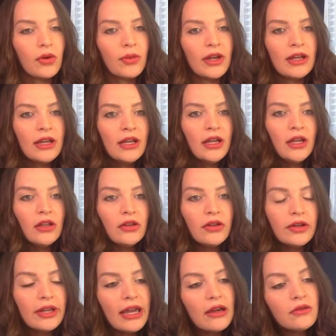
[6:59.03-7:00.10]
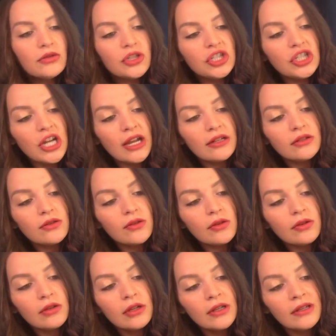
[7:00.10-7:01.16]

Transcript: But look how gentle